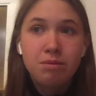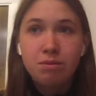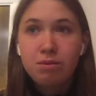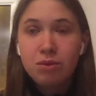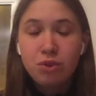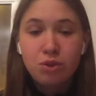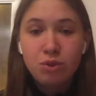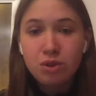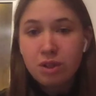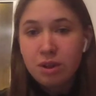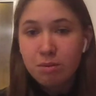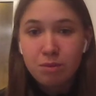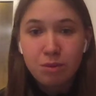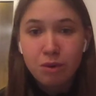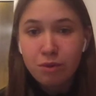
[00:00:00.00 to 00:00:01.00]
do
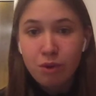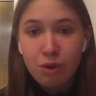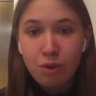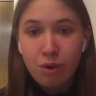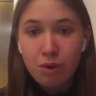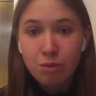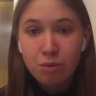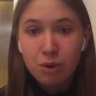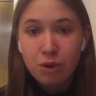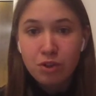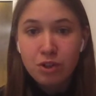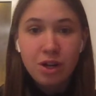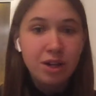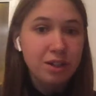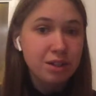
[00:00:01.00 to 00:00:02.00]
some of your own
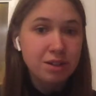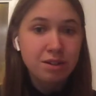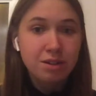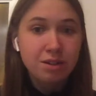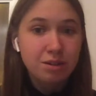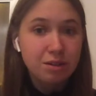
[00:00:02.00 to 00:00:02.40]
projects,